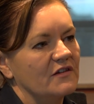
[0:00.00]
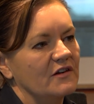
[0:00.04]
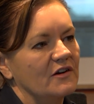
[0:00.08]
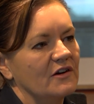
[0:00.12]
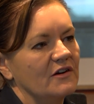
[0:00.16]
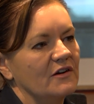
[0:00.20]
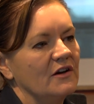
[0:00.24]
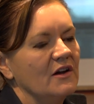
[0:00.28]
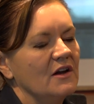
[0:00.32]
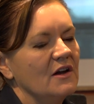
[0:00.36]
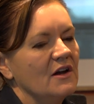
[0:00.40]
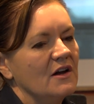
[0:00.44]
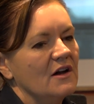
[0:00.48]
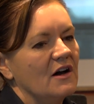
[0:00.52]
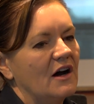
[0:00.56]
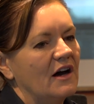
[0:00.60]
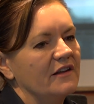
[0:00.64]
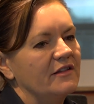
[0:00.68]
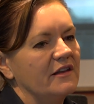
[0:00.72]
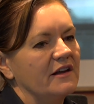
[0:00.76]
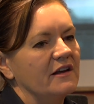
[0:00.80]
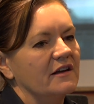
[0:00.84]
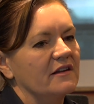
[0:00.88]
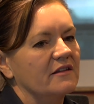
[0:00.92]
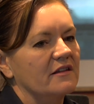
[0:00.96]
So I
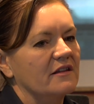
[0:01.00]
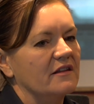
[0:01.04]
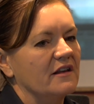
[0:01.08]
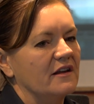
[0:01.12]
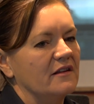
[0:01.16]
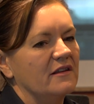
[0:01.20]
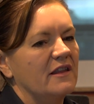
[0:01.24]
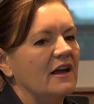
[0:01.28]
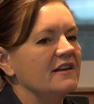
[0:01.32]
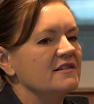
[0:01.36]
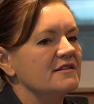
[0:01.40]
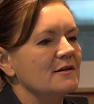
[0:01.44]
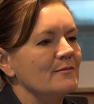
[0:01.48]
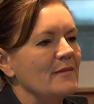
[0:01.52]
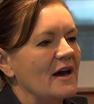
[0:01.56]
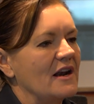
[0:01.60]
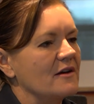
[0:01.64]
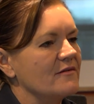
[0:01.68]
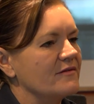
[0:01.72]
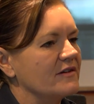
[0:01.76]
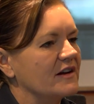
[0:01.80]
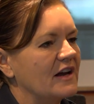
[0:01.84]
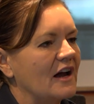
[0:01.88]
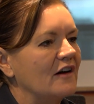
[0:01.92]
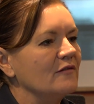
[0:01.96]
think that's a
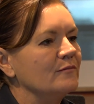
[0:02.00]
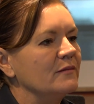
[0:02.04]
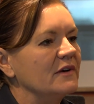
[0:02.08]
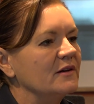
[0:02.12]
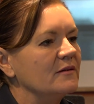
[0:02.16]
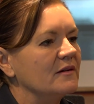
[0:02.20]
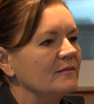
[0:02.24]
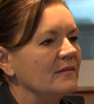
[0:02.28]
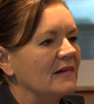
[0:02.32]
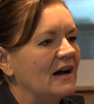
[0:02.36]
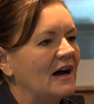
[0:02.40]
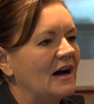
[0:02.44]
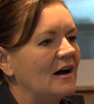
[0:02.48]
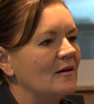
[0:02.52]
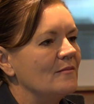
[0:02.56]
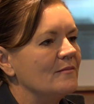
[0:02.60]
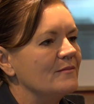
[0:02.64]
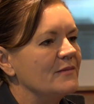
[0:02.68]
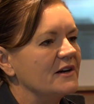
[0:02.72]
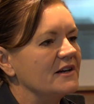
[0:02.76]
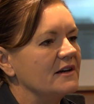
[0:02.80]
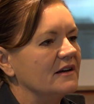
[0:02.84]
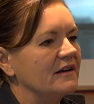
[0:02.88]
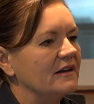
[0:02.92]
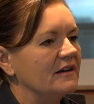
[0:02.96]
matter for government,
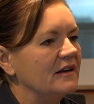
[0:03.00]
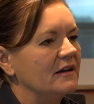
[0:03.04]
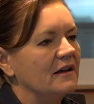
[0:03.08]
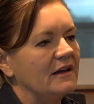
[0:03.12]
but